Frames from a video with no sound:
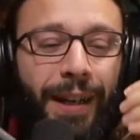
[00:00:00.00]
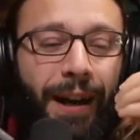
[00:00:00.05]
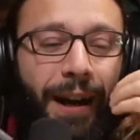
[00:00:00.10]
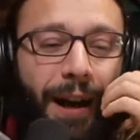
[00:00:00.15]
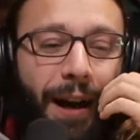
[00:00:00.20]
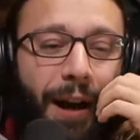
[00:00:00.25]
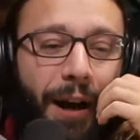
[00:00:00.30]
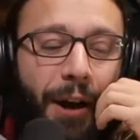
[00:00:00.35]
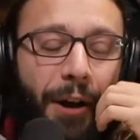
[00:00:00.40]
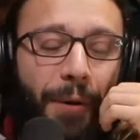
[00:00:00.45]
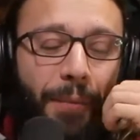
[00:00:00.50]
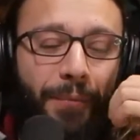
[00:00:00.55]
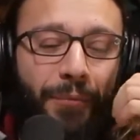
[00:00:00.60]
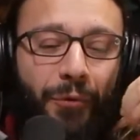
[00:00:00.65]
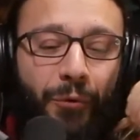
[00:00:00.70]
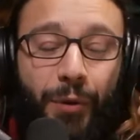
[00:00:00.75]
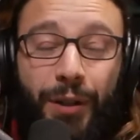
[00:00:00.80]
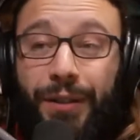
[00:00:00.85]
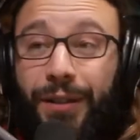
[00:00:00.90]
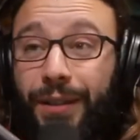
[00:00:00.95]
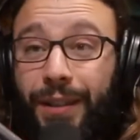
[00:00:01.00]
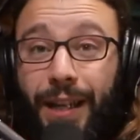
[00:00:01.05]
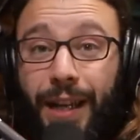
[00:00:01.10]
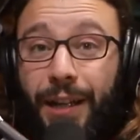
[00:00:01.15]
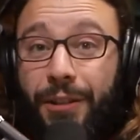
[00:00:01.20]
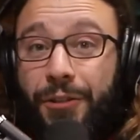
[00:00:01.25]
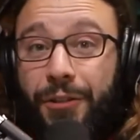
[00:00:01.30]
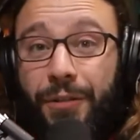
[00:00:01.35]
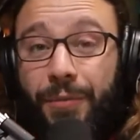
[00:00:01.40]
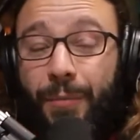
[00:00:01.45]
Um, recently, I
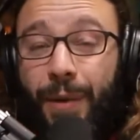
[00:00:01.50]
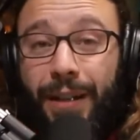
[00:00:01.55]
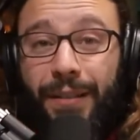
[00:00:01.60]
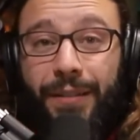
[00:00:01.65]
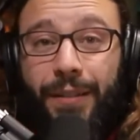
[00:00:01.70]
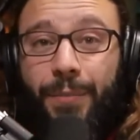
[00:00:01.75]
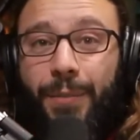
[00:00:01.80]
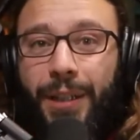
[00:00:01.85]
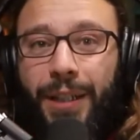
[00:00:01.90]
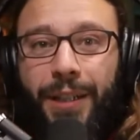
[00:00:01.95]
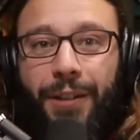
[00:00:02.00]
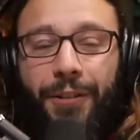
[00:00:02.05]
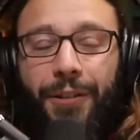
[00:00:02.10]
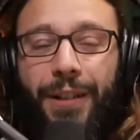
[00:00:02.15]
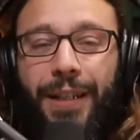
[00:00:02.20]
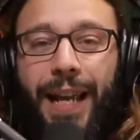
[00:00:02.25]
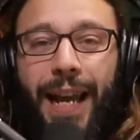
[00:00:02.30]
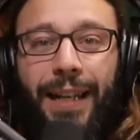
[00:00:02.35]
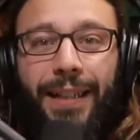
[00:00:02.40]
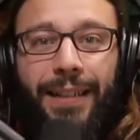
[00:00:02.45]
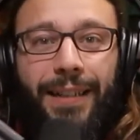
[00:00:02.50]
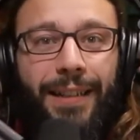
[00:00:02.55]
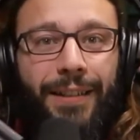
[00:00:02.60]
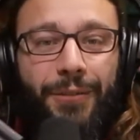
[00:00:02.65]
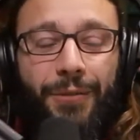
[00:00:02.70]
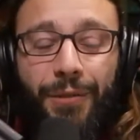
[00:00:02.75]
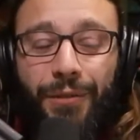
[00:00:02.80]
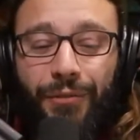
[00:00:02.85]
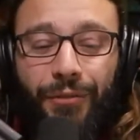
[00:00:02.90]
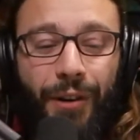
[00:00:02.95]
actually just met somebody here in Canada
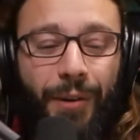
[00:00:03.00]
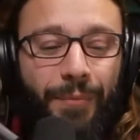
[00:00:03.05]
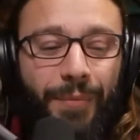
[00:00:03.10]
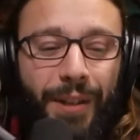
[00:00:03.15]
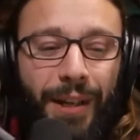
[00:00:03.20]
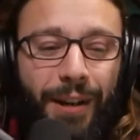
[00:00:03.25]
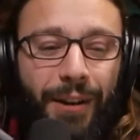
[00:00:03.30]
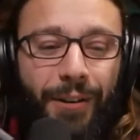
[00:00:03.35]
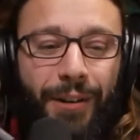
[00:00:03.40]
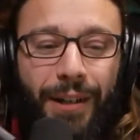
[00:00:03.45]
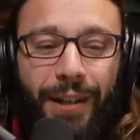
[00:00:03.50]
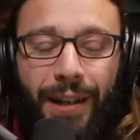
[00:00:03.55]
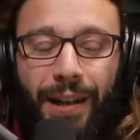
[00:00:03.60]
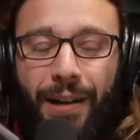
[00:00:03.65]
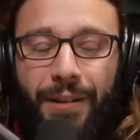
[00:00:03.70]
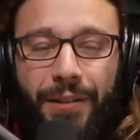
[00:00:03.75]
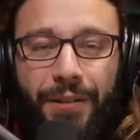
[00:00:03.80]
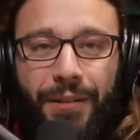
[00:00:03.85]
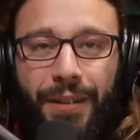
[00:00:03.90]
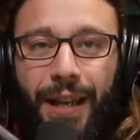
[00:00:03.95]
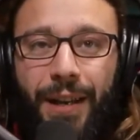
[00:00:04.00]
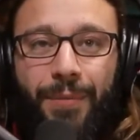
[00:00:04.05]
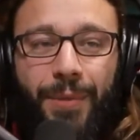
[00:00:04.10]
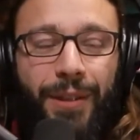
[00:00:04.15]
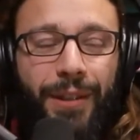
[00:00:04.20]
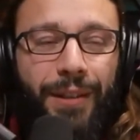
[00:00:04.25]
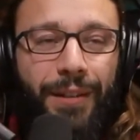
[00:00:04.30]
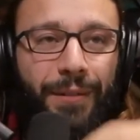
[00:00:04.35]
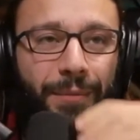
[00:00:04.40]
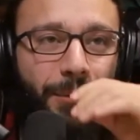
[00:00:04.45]
who's from there, and it kind of just gave me
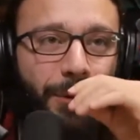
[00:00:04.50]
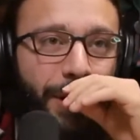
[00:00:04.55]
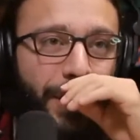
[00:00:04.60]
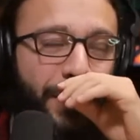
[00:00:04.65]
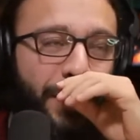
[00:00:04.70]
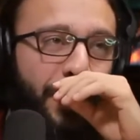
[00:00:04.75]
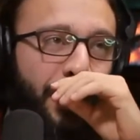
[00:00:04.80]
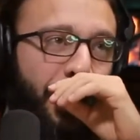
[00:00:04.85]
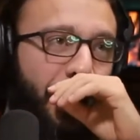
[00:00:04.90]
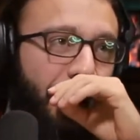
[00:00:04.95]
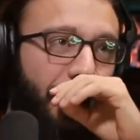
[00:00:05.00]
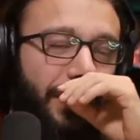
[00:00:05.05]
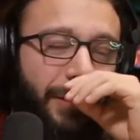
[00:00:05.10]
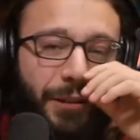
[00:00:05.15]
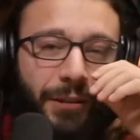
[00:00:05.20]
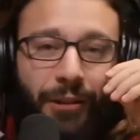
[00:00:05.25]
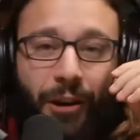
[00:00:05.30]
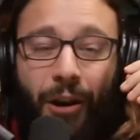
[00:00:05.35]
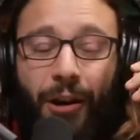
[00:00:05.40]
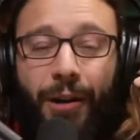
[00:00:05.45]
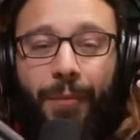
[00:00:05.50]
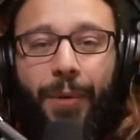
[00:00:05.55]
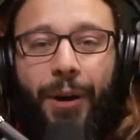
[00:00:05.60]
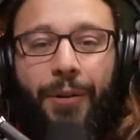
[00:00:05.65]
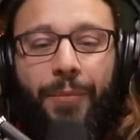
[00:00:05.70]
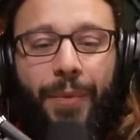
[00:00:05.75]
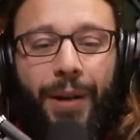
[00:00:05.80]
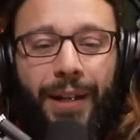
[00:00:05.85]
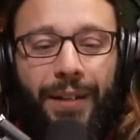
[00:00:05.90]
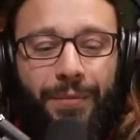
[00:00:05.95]
the inspiration to, to talk
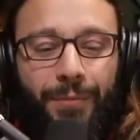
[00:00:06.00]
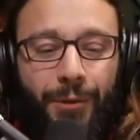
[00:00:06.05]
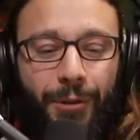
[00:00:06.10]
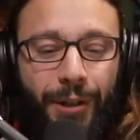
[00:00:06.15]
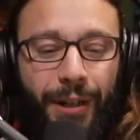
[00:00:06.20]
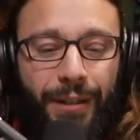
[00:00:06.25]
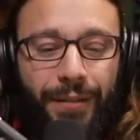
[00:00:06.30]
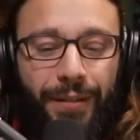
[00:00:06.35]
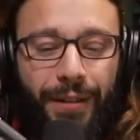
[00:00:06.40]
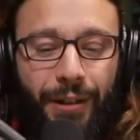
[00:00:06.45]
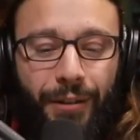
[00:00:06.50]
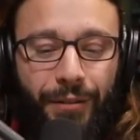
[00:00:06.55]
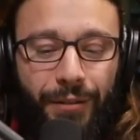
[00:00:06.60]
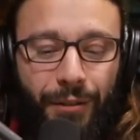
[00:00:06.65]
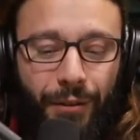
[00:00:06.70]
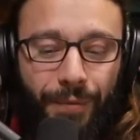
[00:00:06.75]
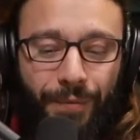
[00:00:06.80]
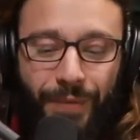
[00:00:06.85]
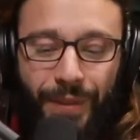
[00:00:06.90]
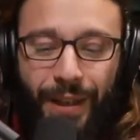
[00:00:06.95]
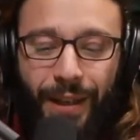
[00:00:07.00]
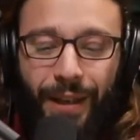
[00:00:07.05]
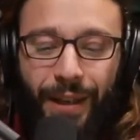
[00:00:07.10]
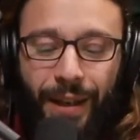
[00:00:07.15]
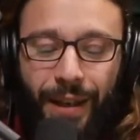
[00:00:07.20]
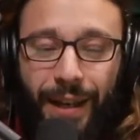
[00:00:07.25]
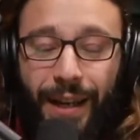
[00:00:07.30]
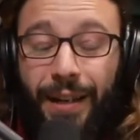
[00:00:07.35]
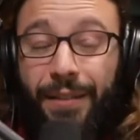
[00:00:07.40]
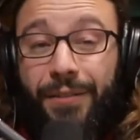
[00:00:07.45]
about my experience there. So
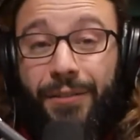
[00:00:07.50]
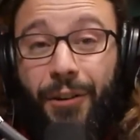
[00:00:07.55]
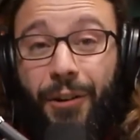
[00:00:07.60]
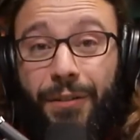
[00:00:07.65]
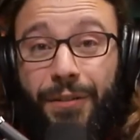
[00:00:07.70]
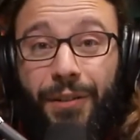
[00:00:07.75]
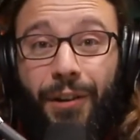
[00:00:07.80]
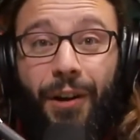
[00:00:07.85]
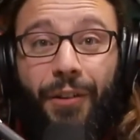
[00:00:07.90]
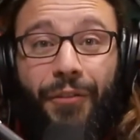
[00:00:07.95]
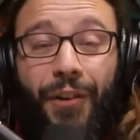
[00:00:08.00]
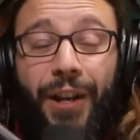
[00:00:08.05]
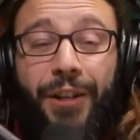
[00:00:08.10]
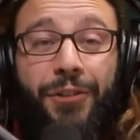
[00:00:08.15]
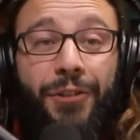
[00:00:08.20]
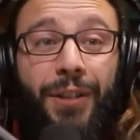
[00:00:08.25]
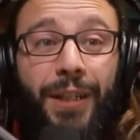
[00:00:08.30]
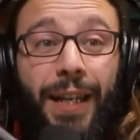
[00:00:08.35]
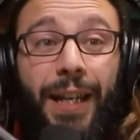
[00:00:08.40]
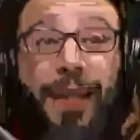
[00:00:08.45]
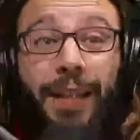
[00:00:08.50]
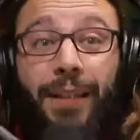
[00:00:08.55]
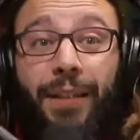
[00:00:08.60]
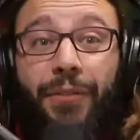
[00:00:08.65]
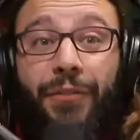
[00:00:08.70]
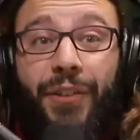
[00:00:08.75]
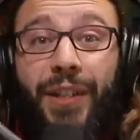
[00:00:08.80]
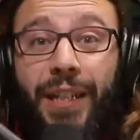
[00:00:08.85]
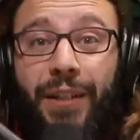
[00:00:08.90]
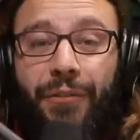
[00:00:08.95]
it starts off actually in
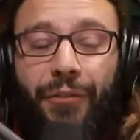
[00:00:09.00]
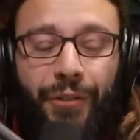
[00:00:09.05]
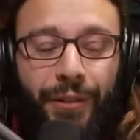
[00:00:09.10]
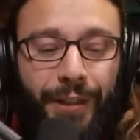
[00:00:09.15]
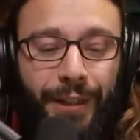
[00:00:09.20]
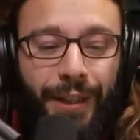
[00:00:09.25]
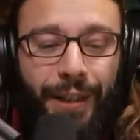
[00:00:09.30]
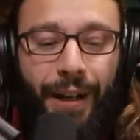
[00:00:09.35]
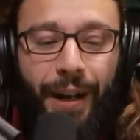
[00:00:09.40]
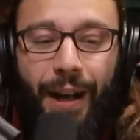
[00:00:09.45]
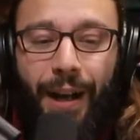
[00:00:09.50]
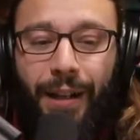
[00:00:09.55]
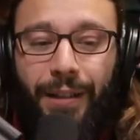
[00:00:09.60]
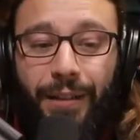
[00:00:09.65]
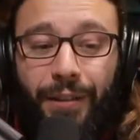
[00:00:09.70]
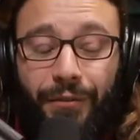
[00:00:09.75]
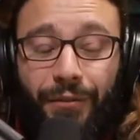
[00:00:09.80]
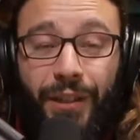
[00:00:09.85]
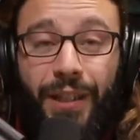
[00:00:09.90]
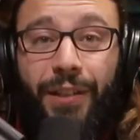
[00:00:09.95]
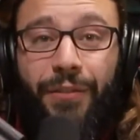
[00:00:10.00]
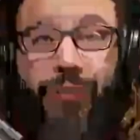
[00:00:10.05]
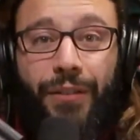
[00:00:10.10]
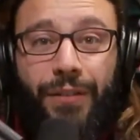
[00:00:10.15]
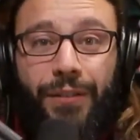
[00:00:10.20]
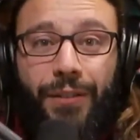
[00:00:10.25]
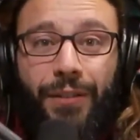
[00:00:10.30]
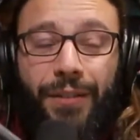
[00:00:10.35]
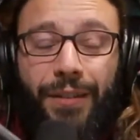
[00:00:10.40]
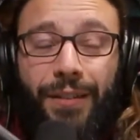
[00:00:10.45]
Lviv. Uh, Lviv
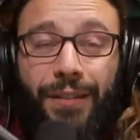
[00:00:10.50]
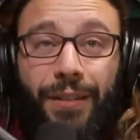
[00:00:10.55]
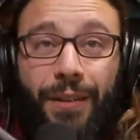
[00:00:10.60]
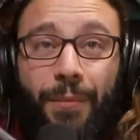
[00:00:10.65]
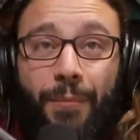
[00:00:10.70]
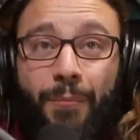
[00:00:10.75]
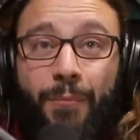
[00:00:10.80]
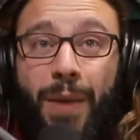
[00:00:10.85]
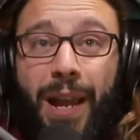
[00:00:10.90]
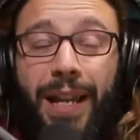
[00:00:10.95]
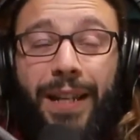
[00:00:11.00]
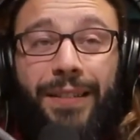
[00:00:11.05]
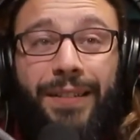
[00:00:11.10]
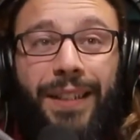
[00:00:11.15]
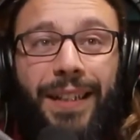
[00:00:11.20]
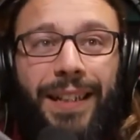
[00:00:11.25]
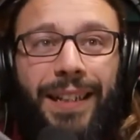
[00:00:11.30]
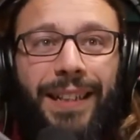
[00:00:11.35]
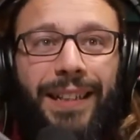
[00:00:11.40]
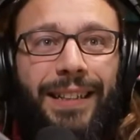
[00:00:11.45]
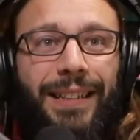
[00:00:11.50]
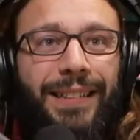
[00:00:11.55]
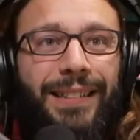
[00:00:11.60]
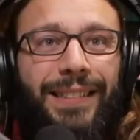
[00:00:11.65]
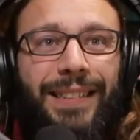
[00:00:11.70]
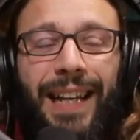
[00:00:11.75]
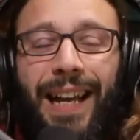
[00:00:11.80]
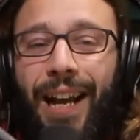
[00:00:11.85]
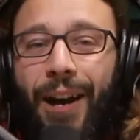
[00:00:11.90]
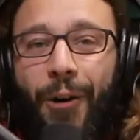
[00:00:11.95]
is just this amazing
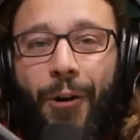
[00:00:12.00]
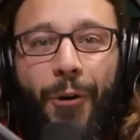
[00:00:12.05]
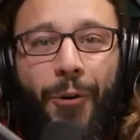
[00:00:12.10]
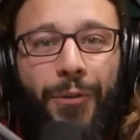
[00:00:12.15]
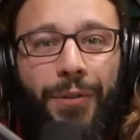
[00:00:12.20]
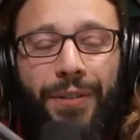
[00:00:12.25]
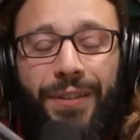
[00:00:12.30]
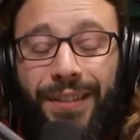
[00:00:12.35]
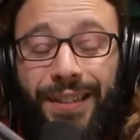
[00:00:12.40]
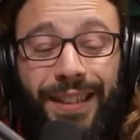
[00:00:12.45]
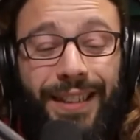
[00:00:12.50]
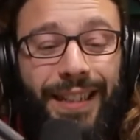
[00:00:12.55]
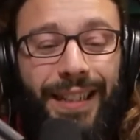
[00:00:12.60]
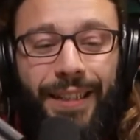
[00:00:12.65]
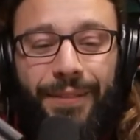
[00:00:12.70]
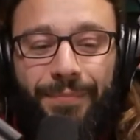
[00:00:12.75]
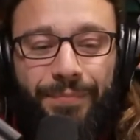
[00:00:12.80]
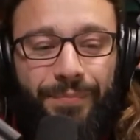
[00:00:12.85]
town, city,